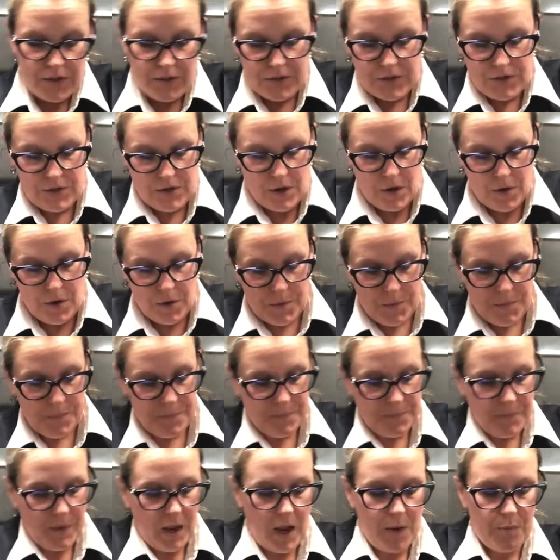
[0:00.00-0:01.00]
So
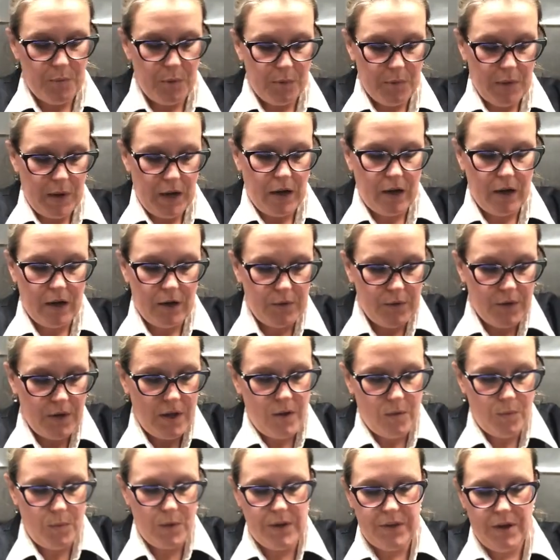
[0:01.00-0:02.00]
I'm prepared
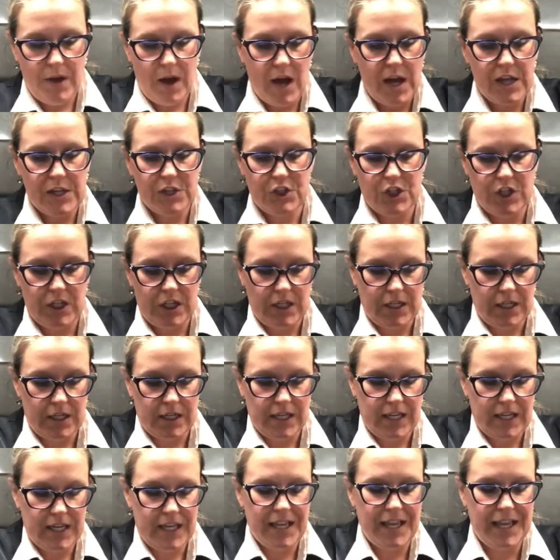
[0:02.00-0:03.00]
with
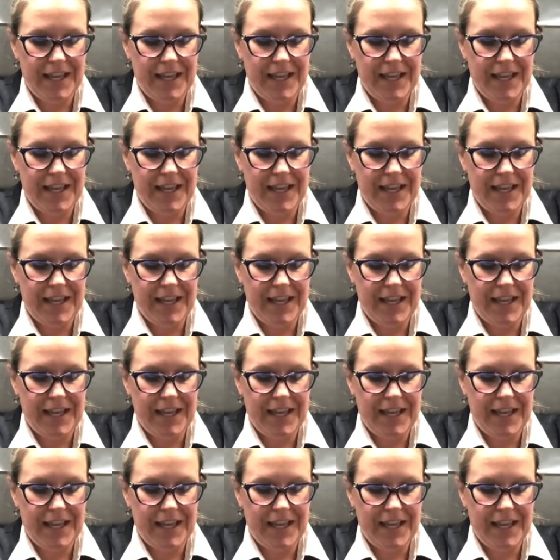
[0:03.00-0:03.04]
hygiene,